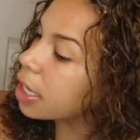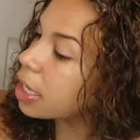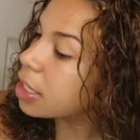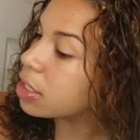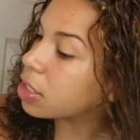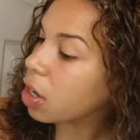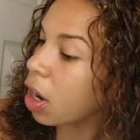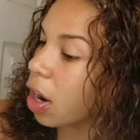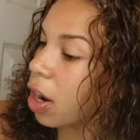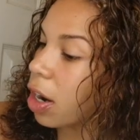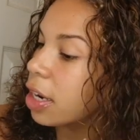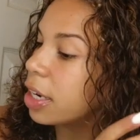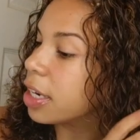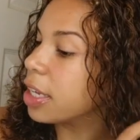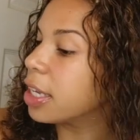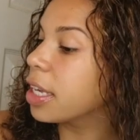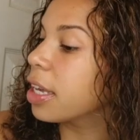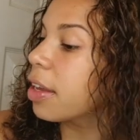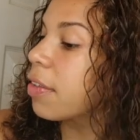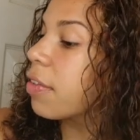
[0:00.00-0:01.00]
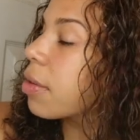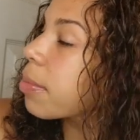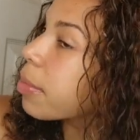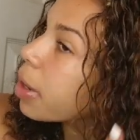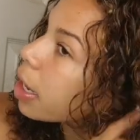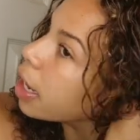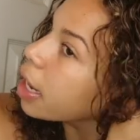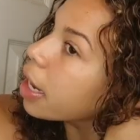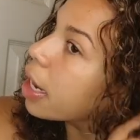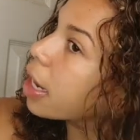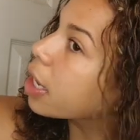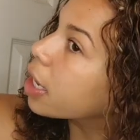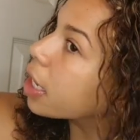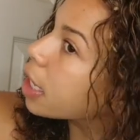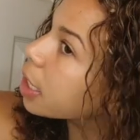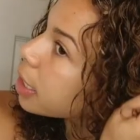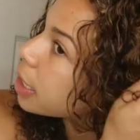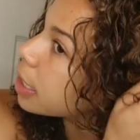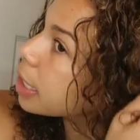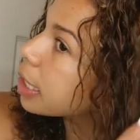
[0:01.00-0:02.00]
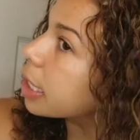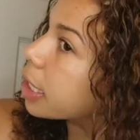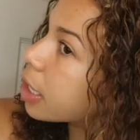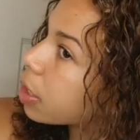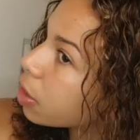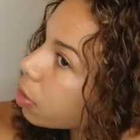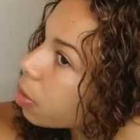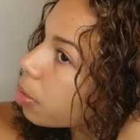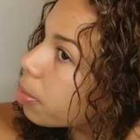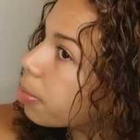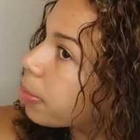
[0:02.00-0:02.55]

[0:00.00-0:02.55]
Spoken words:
it's already giving my hair a little